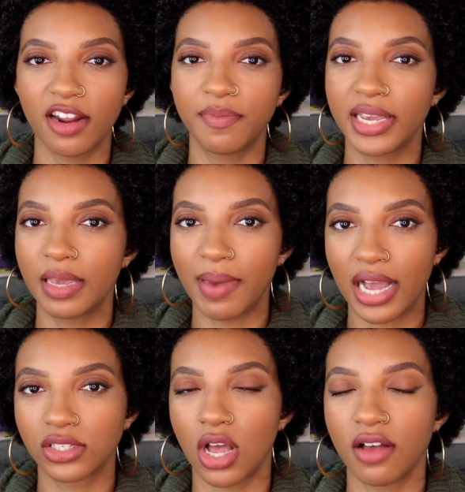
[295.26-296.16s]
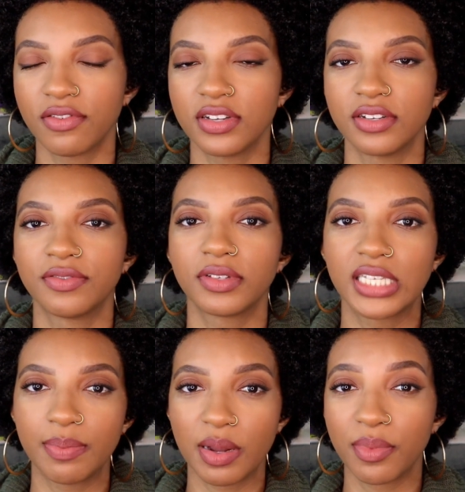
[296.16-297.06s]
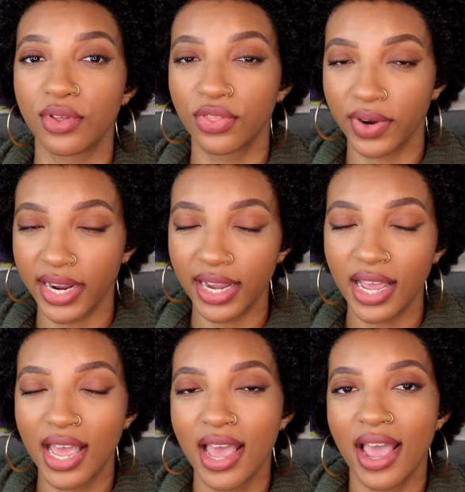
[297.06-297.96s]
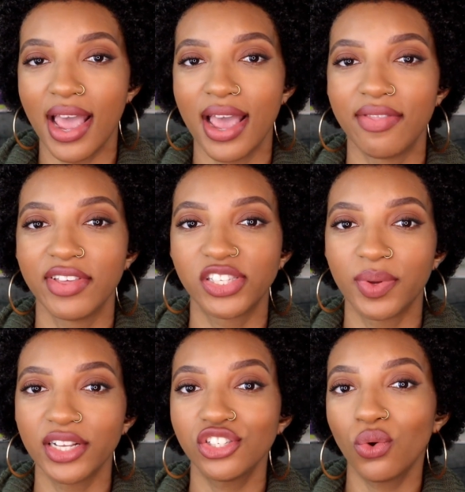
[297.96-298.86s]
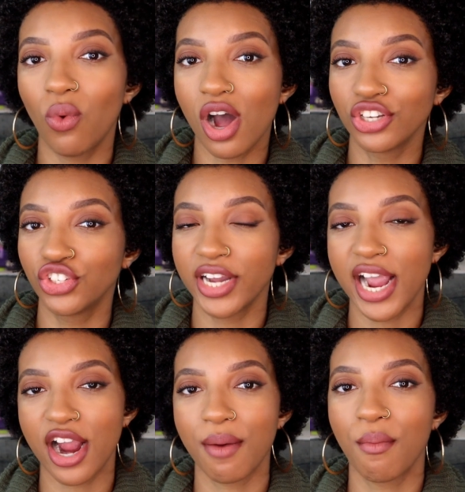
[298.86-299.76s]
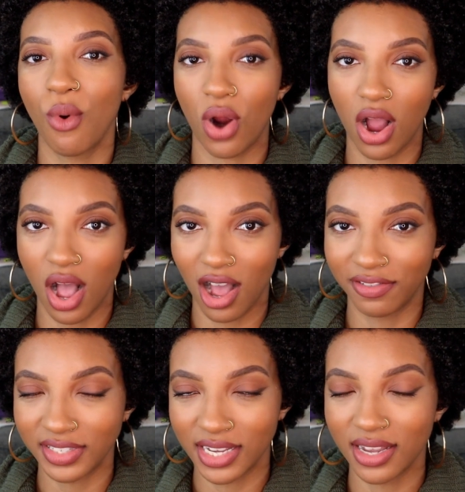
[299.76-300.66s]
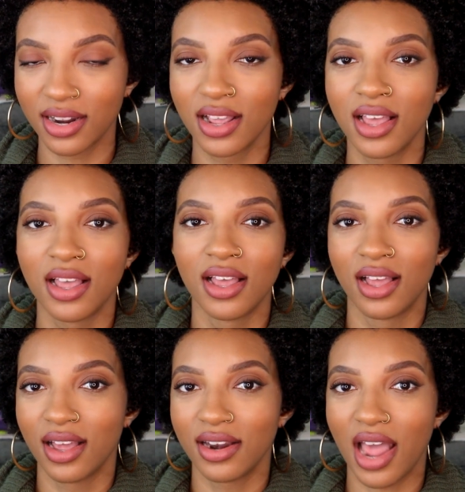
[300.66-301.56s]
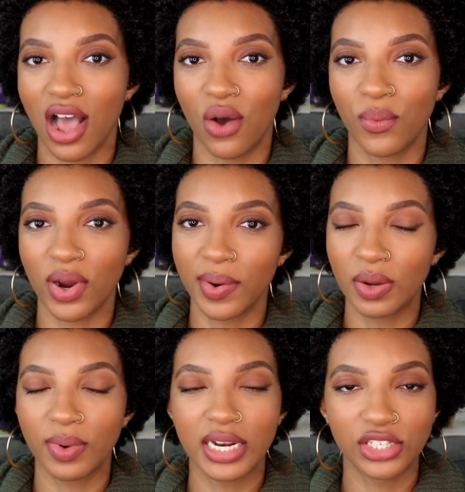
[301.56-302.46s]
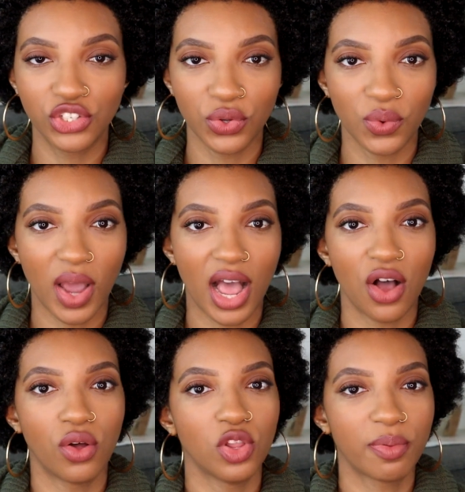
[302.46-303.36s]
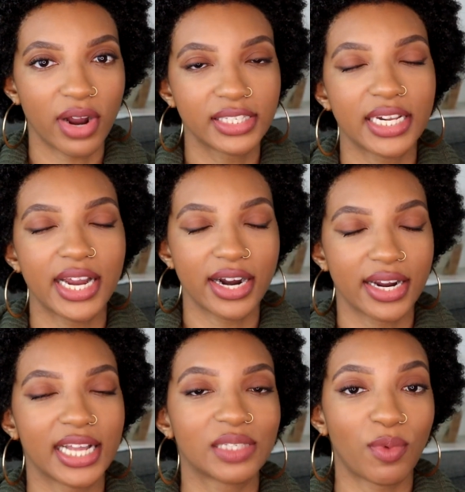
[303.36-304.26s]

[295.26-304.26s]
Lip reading: of piggybacks off of tip number 3, and this one is to wash your hair more often. Now, we already went into how low porosity hair gets